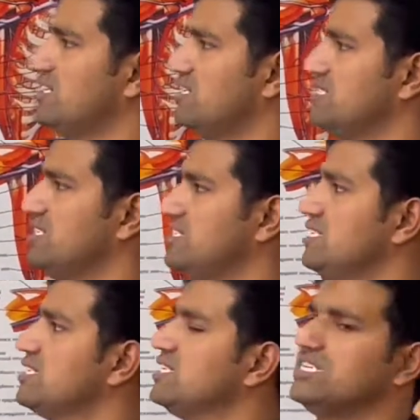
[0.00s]
rate disease,
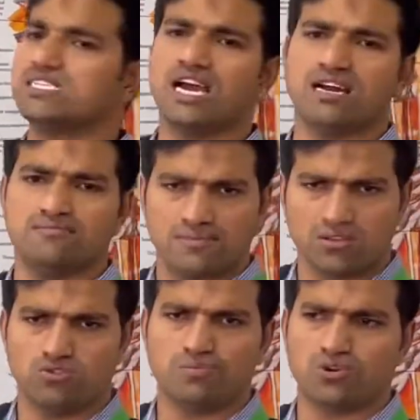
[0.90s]
increase the
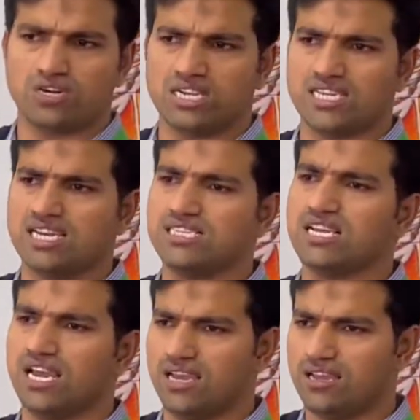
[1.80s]
good protein, that is
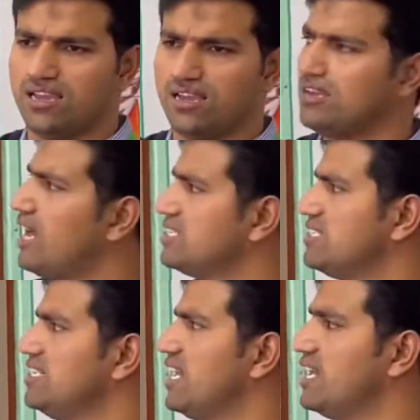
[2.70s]

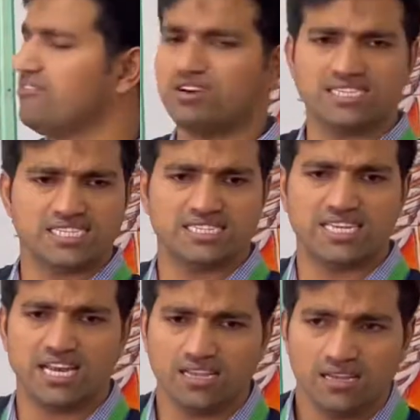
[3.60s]
HDL. What is
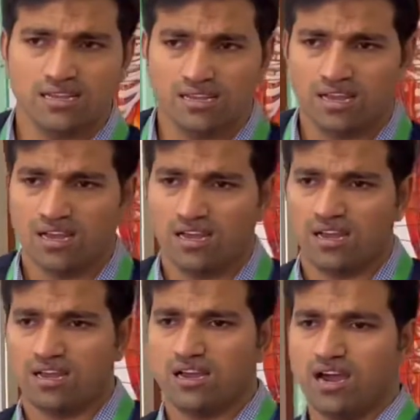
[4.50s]
HDL?
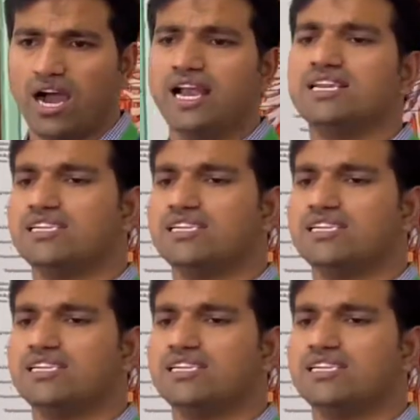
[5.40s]
High